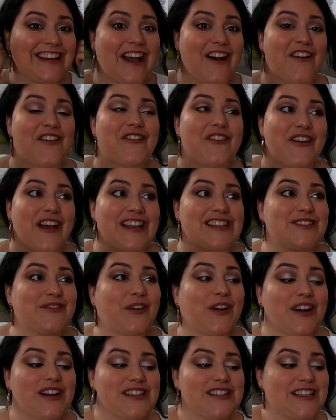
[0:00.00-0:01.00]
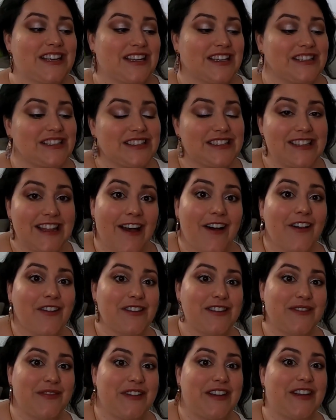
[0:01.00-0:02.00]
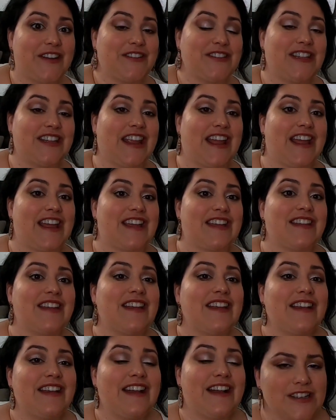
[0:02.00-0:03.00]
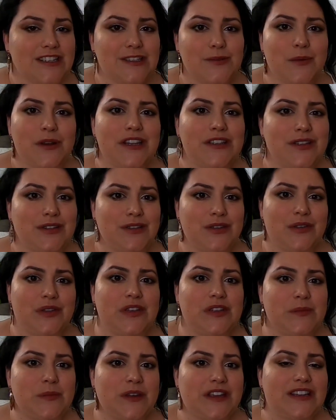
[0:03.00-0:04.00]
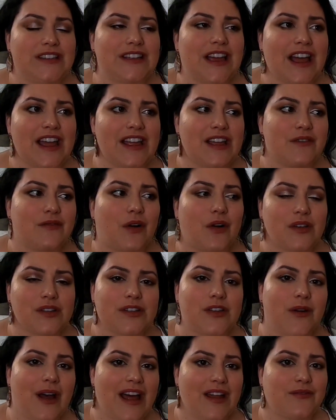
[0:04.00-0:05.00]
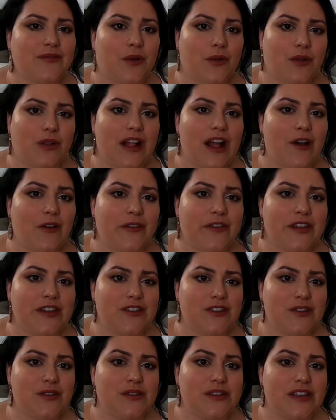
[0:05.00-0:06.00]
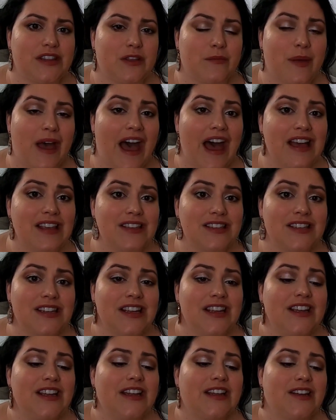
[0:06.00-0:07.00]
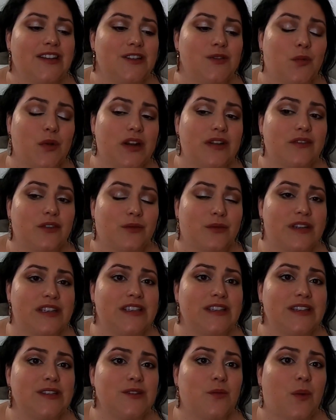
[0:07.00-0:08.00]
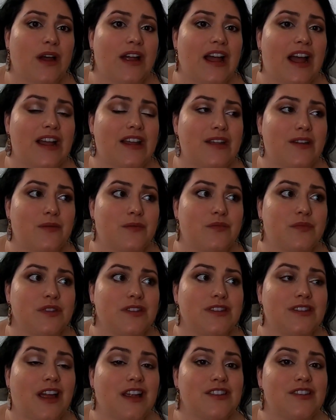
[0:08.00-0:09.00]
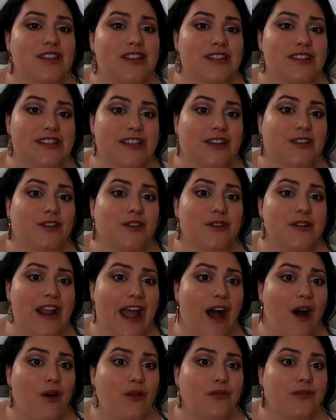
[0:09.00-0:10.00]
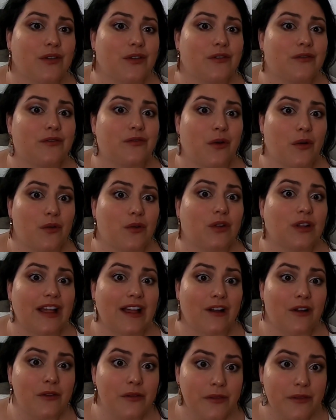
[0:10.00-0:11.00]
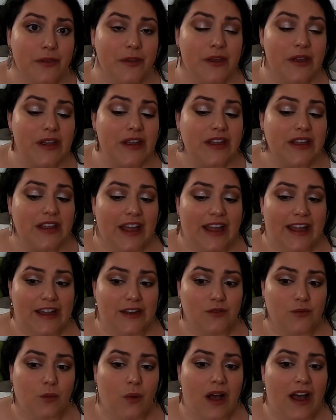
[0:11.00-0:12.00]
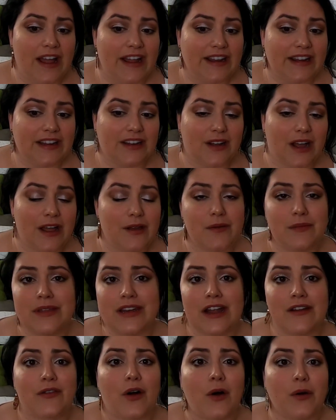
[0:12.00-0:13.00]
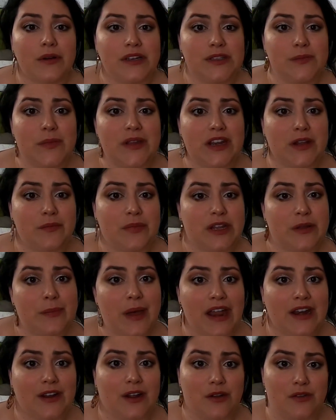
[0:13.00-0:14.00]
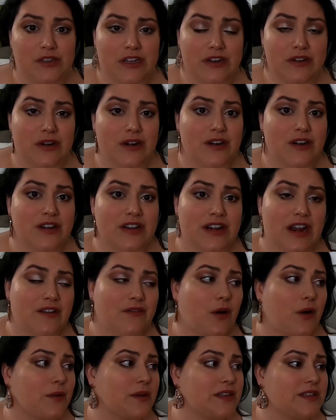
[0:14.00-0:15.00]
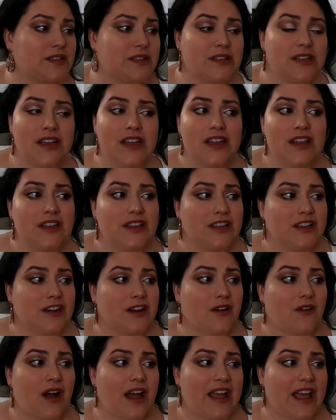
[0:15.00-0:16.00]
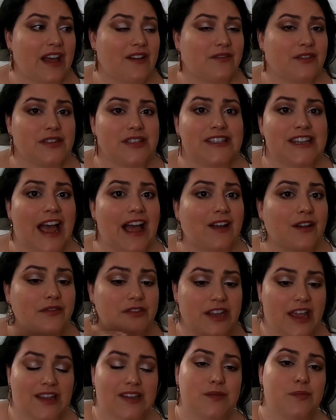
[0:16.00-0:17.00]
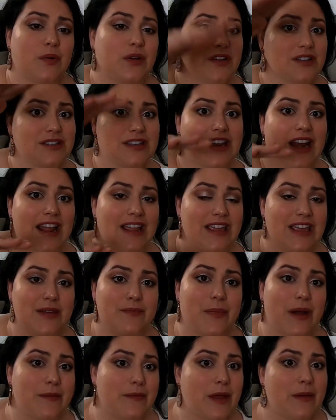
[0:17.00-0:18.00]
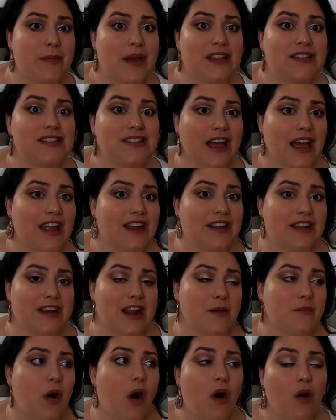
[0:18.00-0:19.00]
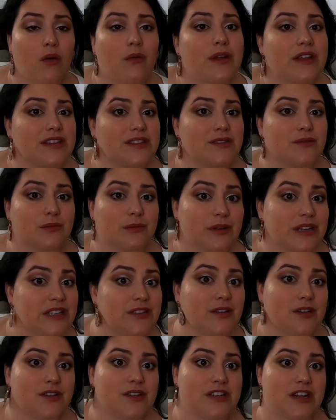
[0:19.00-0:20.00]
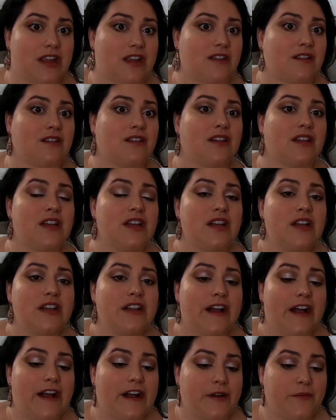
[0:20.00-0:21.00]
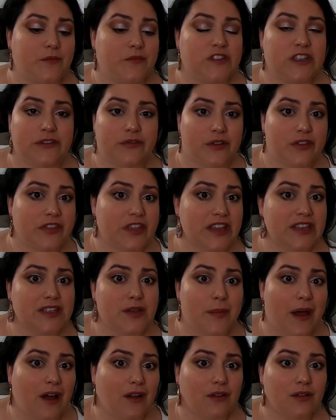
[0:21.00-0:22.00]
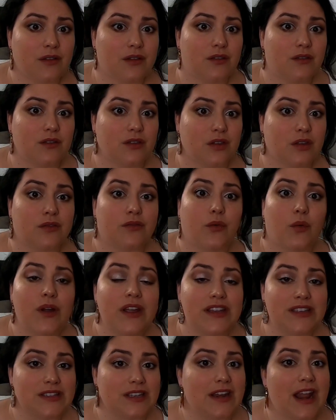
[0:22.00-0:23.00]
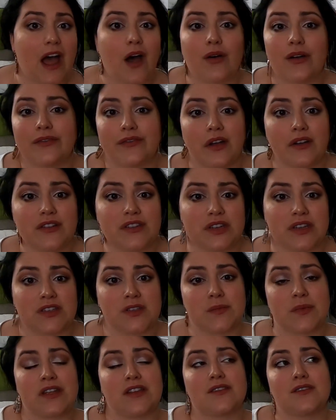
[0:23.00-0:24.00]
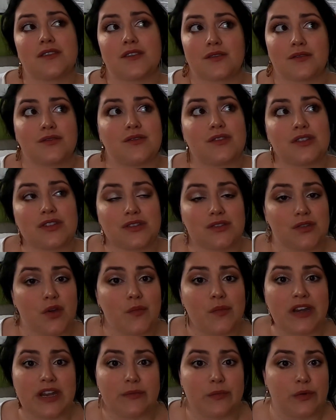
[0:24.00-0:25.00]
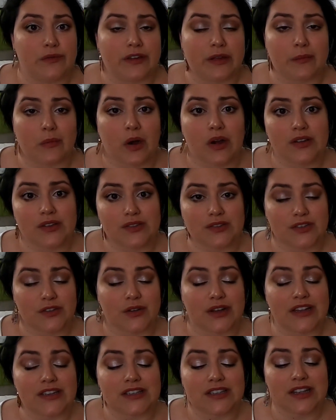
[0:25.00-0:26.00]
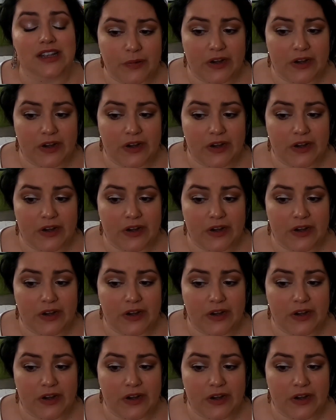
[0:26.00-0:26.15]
Now, as far as Adele's video today, I just wanted to do this because I have also had vocal health issues in the past. It is one of the reasons why I am such a stickler now for vocal health, and why, I mean, I've always been a big pedagogy nerd, and I've always, you know, I have a stack of textbooks that I keep by my bedside, and I'm always researching different things about the voice and how it functions, because there's just so many moving parts to it.